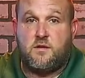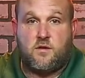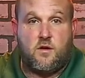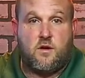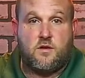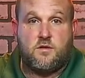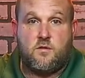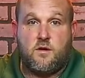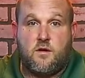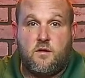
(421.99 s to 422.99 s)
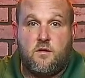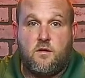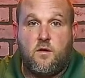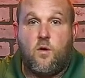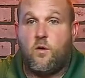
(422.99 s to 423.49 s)
to log sonar
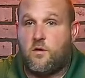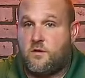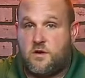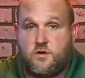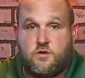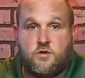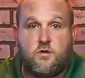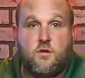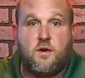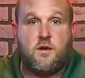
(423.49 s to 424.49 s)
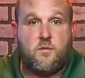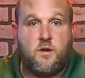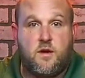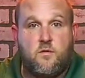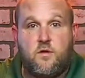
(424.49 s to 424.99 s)
or touch the screen,
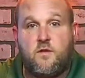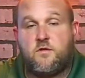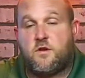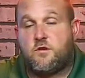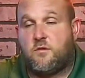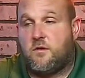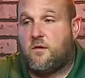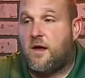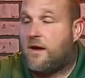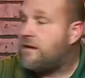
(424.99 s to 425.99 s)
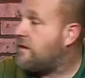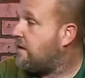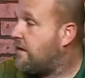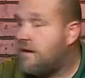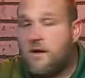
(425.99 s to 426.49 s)
depending whether you have a touch screen or not,
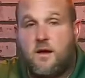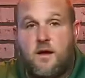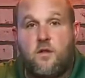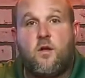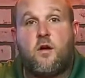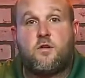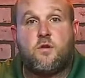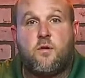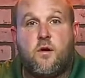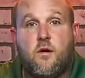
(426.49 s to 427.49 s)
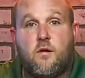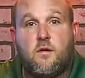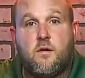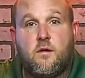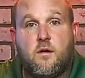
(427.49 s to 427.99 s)
and log sonar.
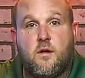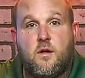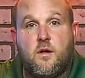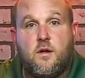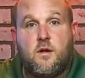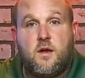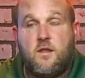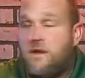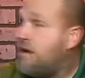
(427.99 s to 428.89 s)
In the